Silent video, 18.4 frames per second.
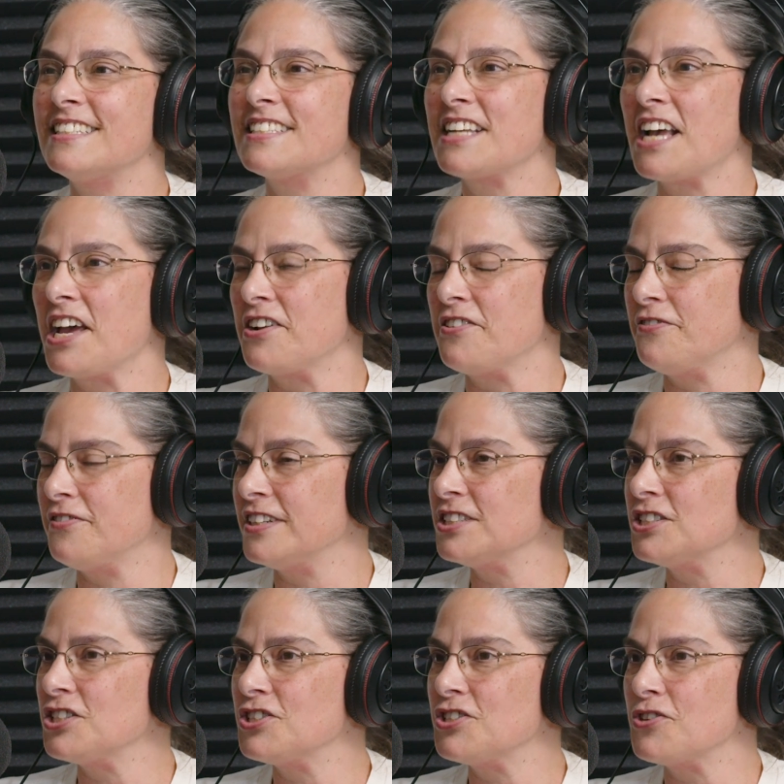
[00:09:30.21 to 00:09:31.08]
kind of
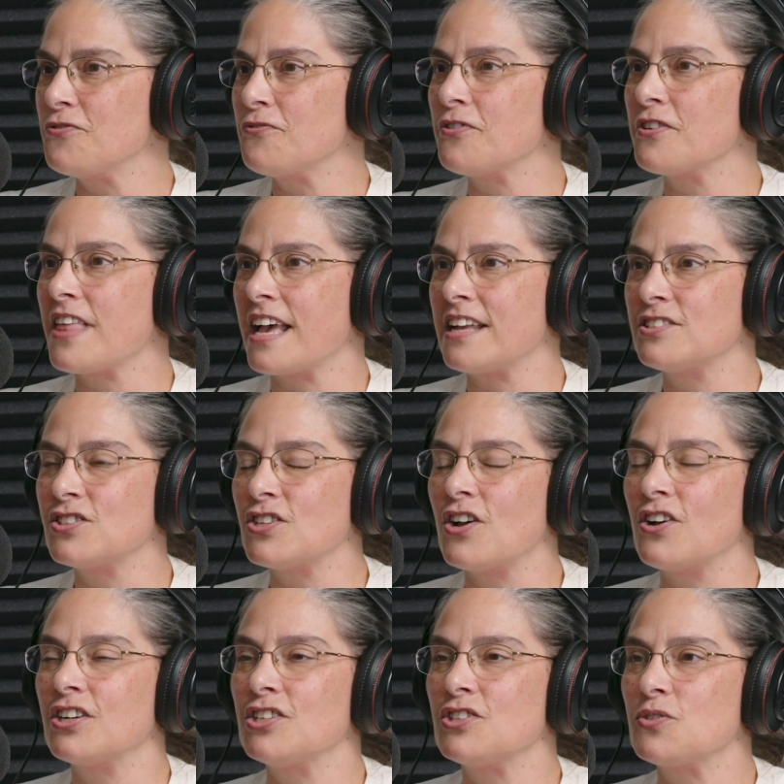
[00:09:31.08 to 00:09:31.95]
fun to do for that
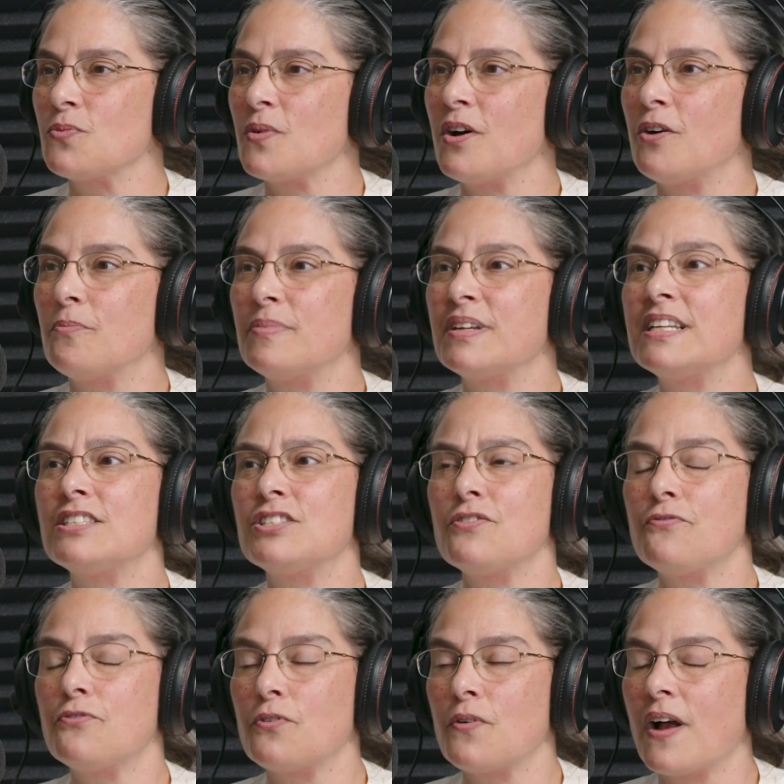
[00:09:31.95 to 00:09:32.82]
song as well. But it's
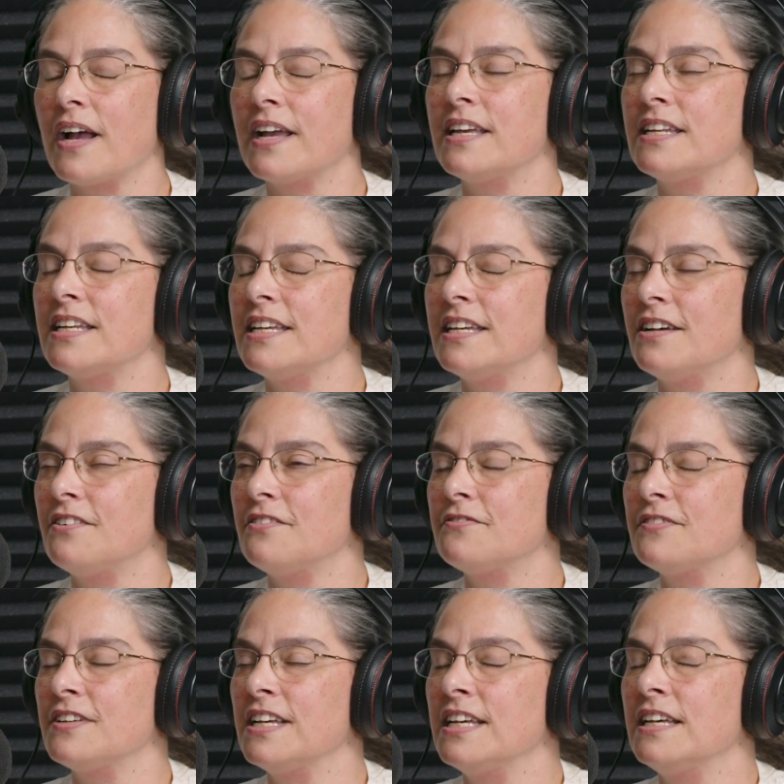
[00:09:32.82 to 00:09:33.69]
a variety of